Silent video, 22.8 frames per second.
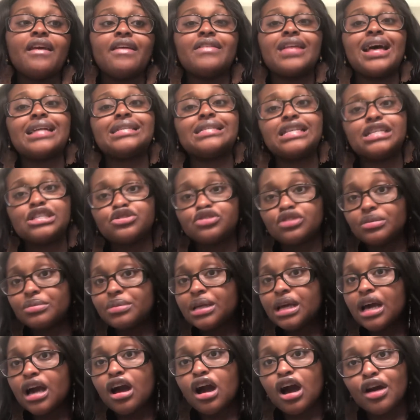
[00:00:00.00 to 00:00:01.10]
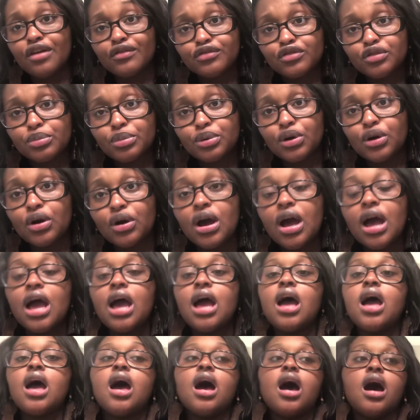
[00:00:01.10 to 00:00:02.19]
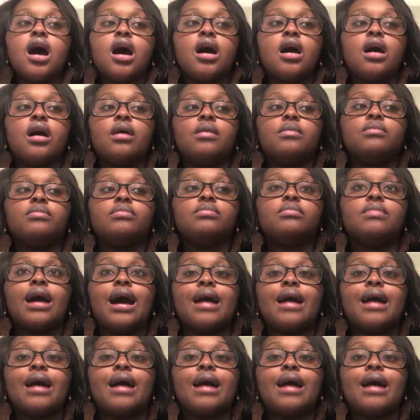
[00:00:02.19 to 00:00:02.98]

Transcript: That's extremely uncomfortable. I'm